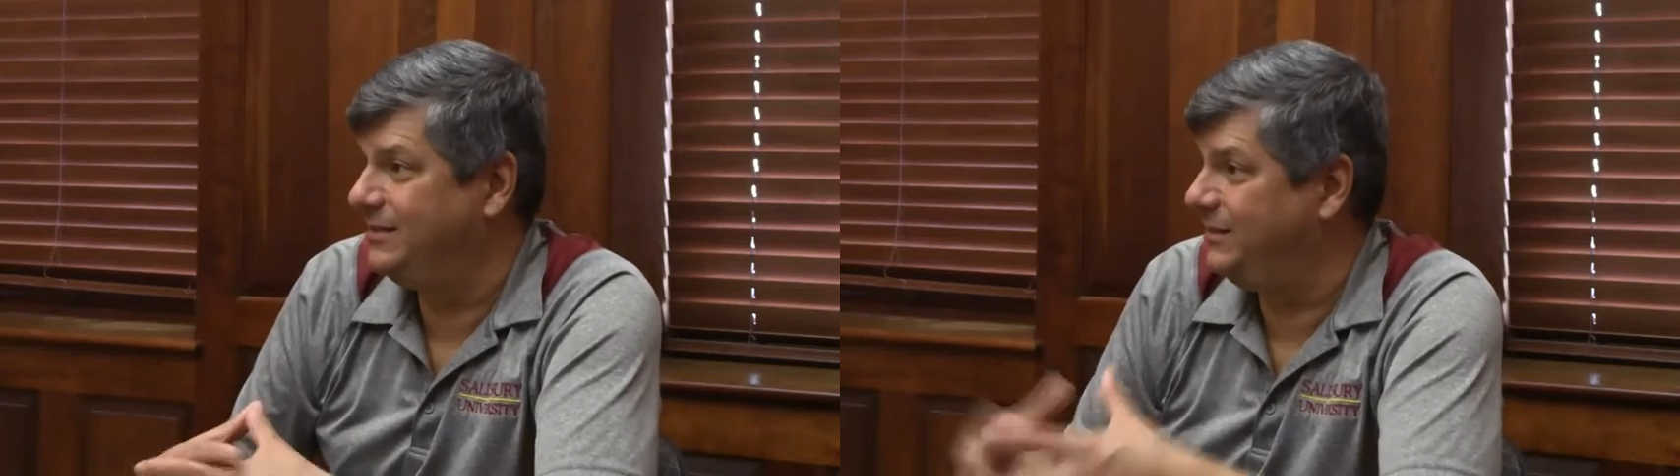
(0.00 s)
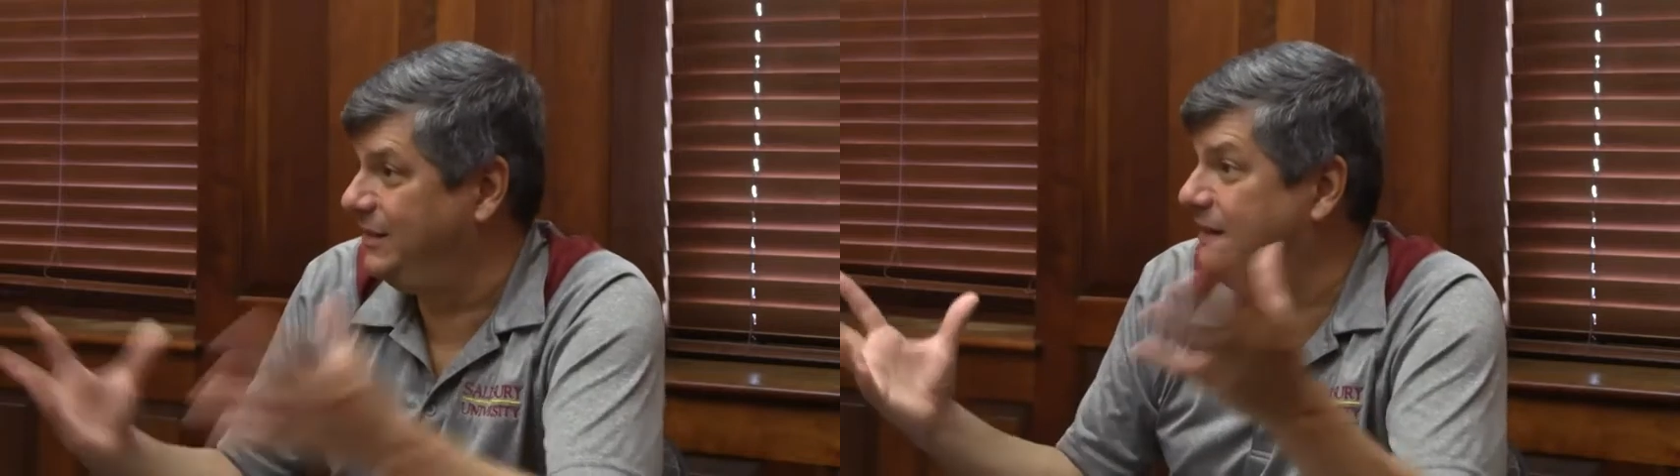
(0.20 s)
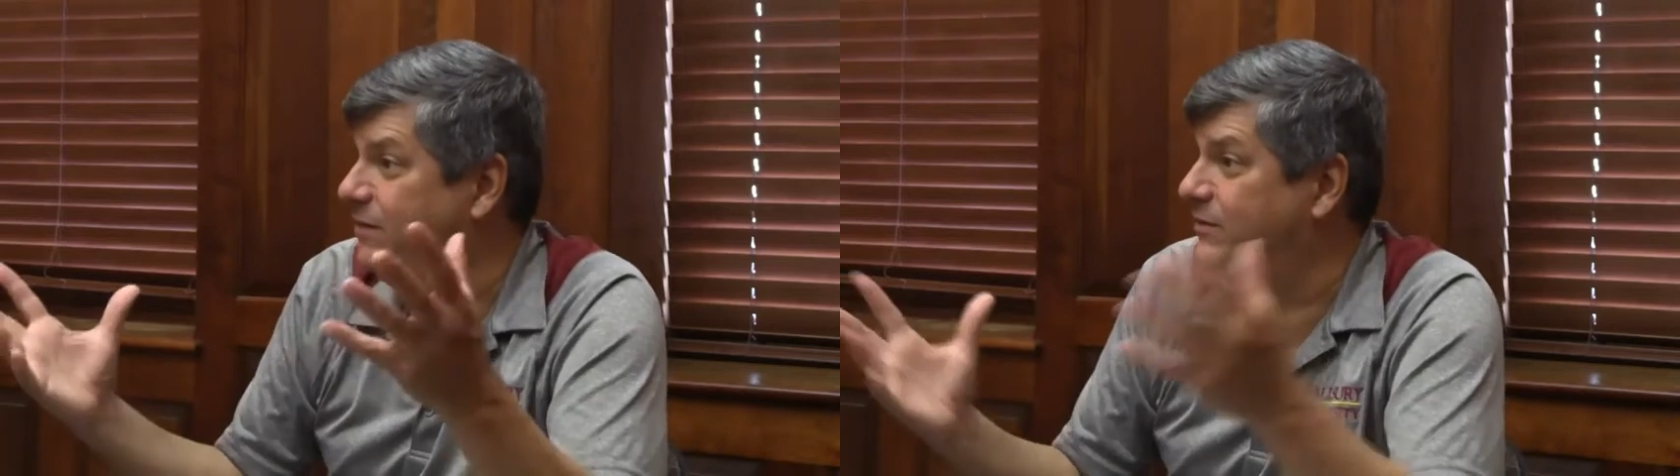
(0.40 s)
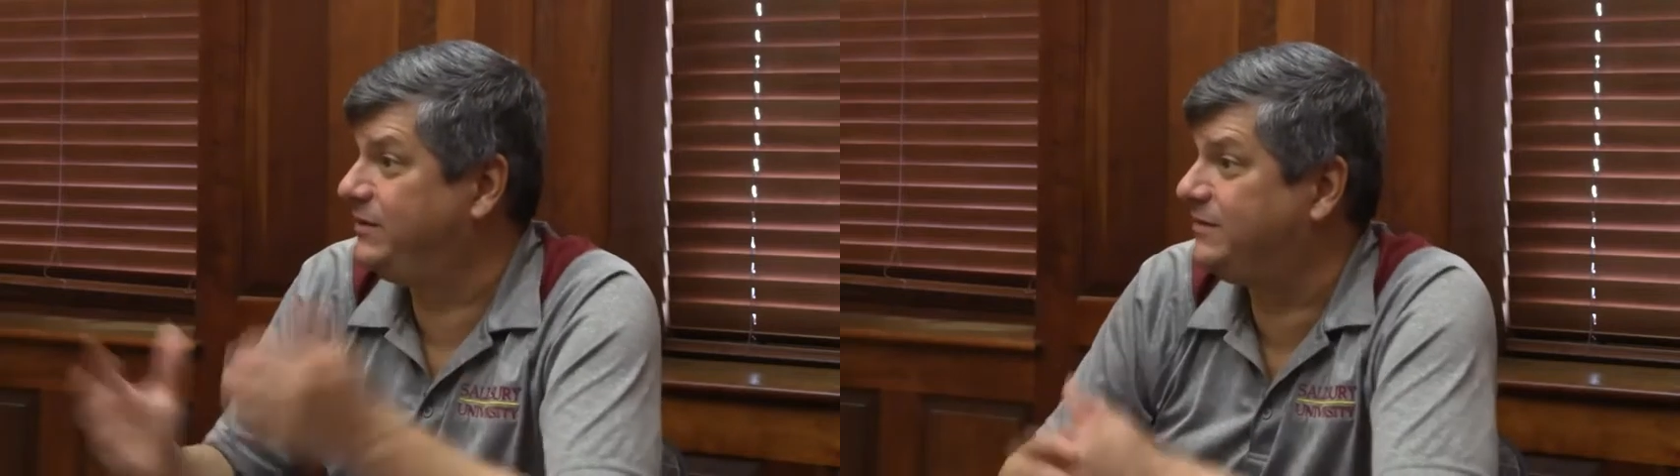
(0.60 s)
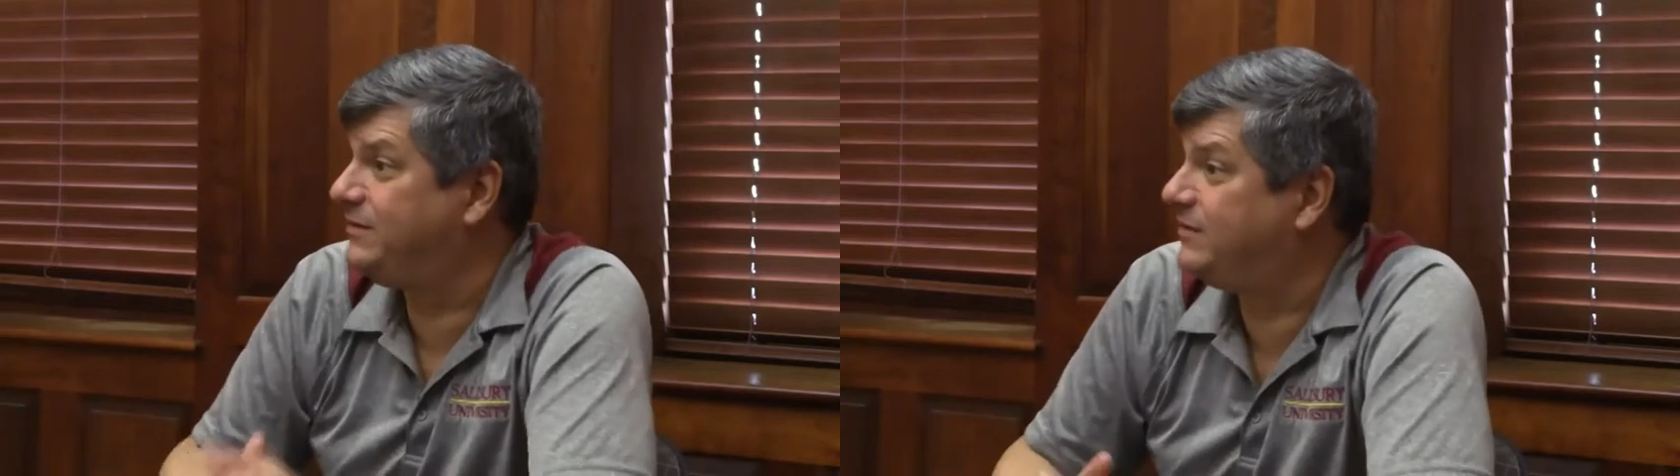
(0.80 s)
linear
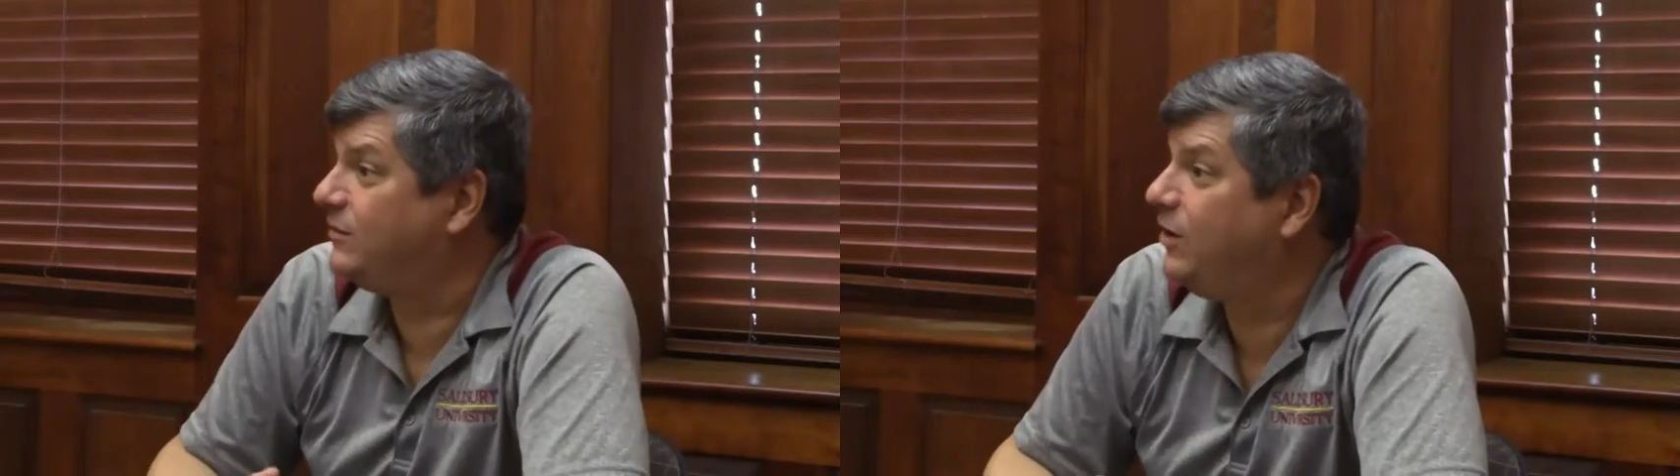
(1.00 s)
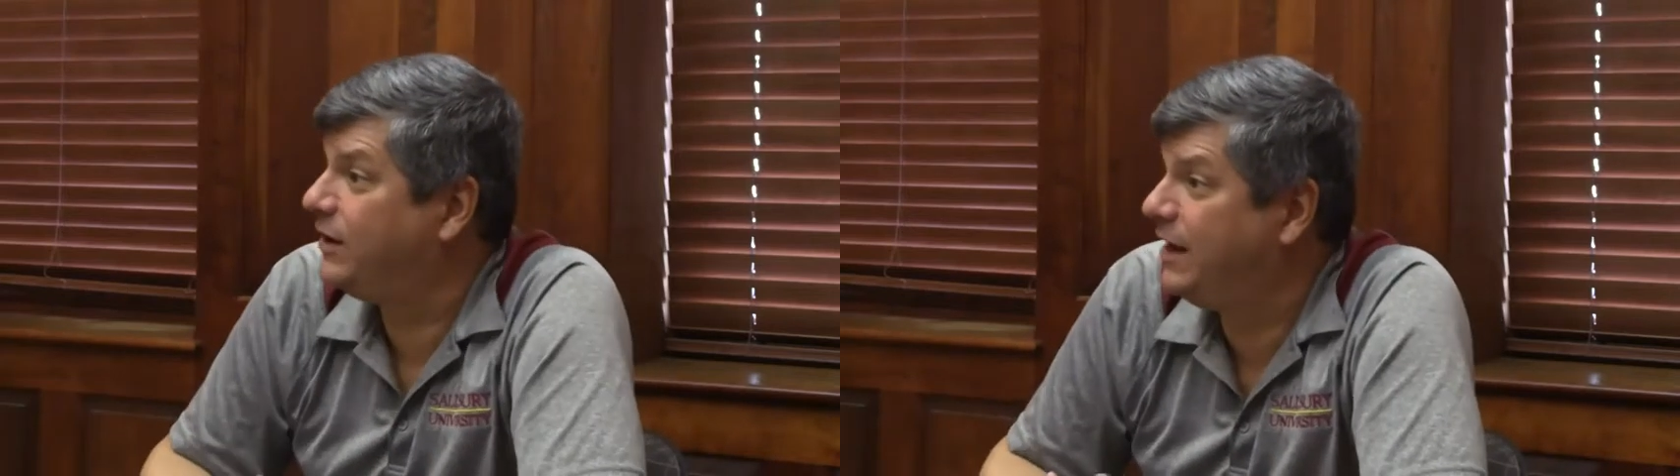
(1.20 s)
distances along a